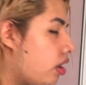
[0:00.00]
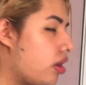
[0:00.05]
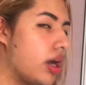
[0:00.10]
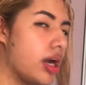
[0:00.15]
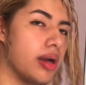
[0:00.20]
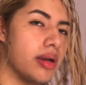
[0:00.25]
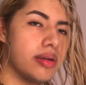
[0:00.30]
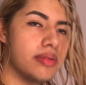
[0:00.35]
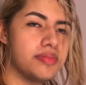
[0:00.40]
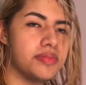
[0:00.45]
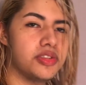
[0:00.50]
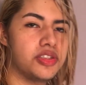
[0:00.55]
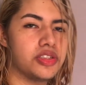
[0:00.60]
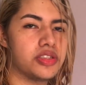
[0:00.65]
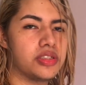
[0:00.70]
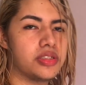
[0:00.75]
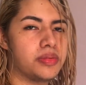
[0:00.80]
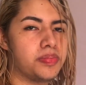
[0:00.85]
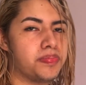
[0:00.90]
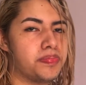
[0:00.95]
now I'm
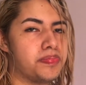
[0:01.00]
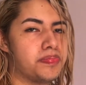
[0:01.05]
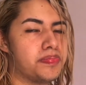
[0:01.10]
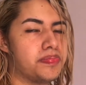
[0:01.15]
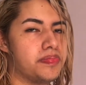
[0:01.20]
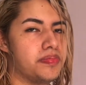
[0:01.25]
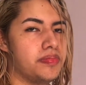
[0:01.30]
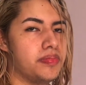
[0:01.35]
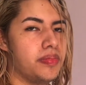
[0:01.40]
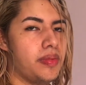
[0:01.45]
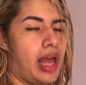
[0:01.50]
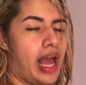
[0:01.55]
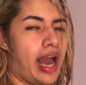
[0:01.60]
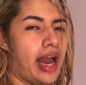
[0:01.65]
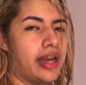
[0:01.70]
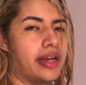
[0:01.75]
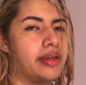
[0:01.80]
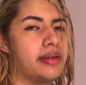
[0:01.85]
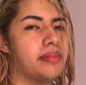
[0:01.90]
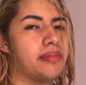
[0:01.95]
just
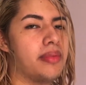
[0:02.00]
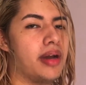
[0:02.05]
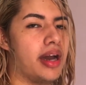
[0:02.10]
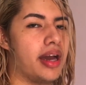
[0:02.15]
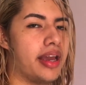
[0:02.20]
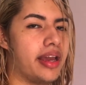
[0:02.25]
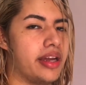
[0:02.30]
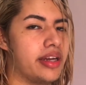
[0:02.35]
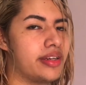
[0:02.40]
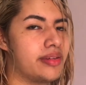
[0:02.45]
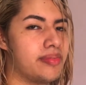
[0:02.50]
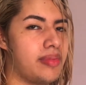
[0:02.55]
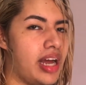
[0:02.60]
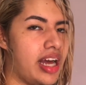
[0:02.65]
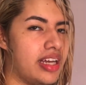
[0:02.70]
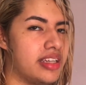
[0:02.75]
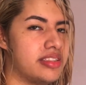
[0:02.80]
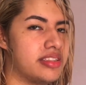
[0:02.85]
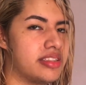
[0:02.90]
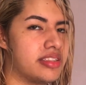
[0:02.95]
adding my hair
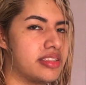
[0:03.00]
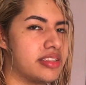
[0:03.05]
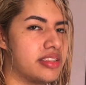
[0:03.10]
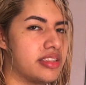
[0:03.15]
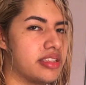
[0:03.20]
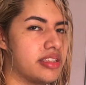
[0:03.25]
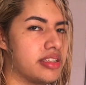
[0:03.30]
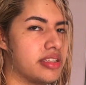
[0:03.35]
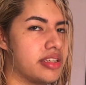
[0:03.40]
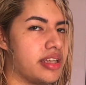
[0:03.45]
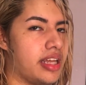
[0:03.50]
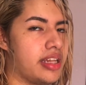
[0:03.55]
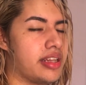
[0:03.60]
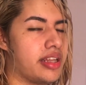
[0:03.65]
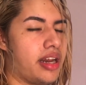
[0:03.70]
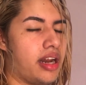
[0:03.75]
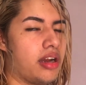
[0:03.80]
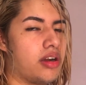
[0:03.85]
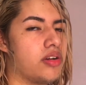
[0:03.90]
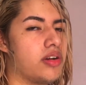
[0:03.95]
mask
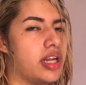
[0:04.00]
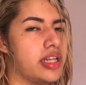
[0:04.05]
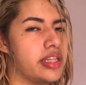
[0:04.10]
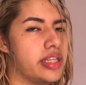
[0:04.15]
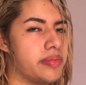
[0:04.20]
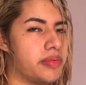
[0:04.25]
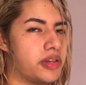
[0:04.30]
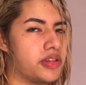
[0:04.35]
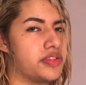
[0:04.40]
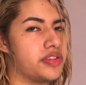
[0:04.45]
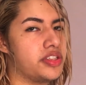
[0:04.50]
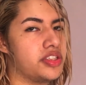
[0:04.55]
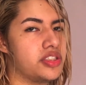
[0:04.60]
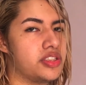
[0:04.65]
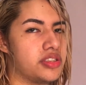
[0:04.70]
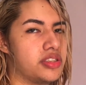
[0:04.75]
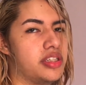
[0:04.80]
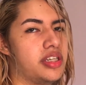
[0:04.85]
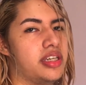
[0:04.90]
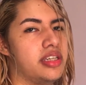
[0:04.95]
and then I'm gonna deep
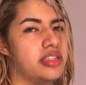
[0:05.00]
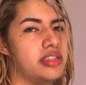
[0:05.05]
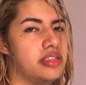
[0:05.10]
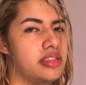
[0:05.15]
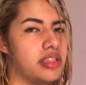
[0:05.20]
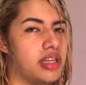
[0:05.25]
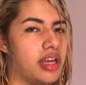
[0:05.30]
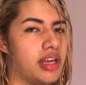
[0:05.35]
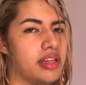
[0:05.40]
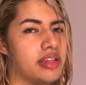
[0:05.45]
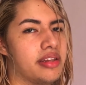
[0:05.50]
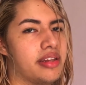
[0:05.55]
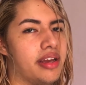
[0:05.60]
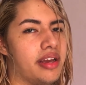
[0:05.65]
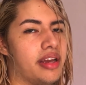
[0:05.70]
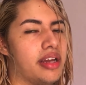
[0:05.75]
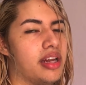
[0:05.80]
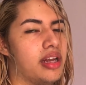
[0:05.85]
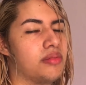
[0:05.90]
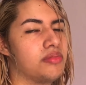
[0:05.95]
condition it and
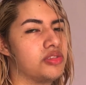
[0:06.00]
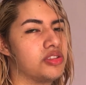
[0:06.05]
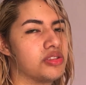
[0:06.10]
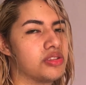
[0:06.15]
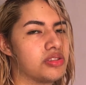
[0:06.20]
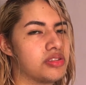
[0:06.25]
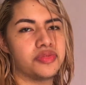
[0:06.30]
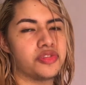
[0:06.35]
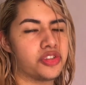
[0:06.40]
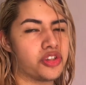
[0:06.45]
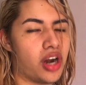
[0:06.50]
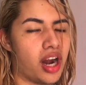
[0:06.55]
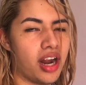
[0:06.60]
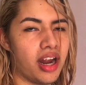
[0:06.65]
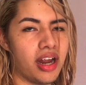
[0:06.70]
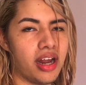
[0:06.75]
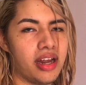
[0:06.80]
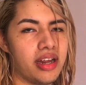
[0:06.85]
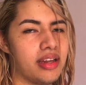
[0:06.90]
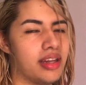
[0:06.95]
then I'm just
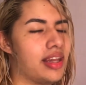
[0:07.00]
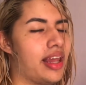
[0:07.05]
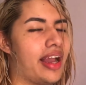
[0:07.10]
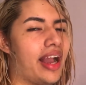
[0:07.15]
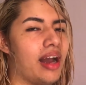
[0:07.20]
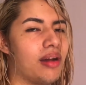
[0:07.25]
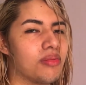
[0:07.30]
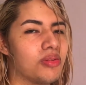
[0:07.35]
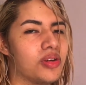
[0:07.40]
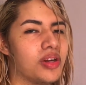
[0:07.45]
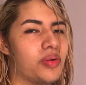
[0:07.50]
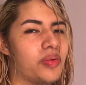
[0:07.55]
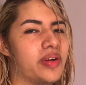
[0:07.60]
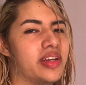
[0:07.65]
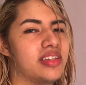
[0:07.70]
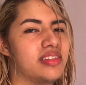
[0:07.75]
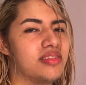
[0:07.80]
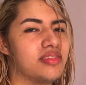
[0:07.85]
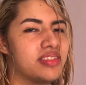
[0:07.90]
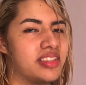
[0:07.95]
I'm gonna
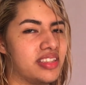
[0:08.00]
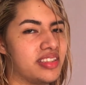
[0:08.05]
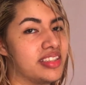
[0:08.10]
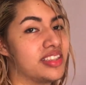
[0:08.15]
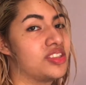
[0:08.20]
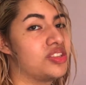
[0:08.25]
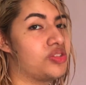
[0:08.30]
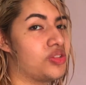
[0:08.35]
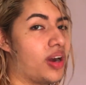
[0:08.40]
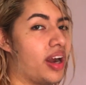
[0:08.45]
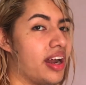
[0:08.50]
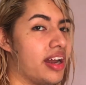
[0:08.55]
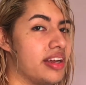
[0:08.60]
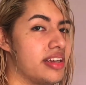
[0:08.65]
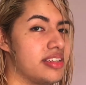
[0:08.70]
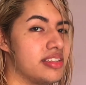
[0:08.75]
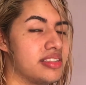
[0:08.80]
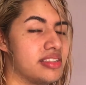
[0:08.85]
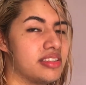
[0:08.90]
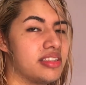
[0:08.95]
wait until it
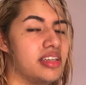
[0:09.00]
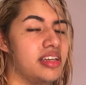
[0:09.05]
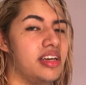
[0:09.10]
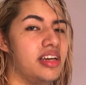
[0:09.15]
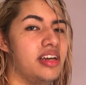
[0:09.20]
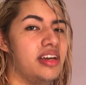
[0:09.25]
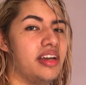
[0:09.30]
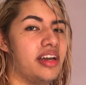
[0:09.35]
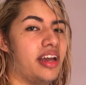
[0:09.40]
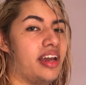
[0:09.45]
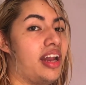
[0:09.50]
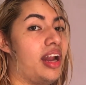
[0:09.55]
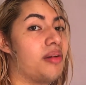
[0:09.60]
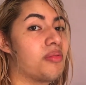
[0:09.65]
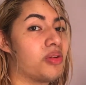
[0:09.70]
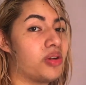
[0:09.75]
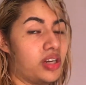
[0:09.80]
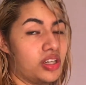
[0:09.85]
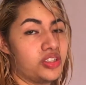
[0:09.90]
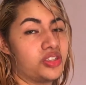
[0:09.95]
dries and
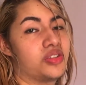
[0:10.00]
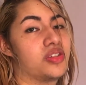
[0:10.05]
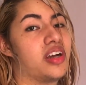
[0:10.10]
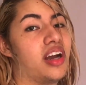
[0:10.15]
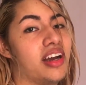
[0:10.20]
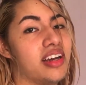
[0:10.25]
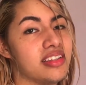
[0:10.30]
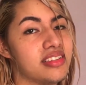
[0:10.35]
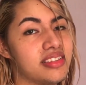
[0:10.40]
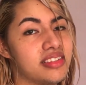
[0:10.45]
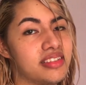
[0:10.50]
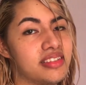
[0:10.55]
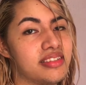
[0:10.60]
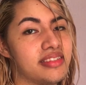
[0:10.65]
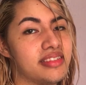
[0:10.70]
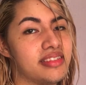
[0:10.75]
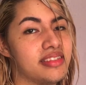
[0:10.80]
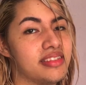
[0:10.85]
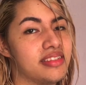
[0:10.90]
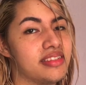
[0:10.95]
I'm gonna show you guys
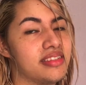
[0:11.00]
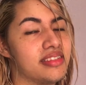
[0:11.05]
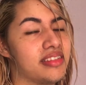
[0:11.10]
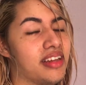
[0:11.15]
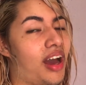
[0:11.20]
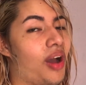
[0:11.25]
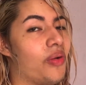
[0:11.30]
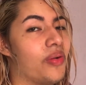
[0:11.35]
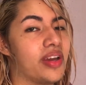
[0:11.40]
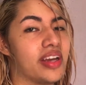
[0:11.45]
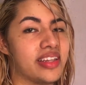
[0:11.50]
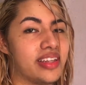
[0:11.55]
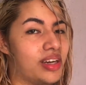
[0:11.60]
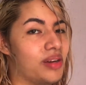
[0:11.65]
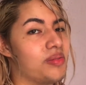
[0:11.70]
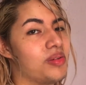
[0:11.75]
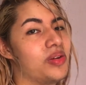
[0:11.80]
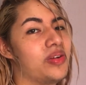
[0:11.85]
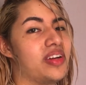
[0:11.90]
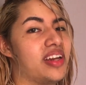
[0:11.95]
how it
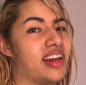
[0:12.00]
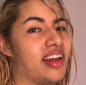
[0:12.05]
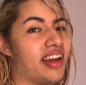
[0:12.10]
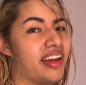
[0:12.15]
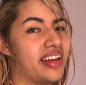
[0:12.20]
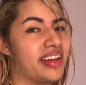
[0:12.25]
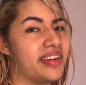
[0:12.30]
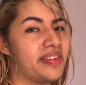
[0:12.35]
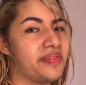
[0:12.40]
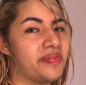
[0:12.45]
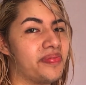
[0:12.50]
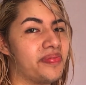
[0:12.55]
ended up looking like.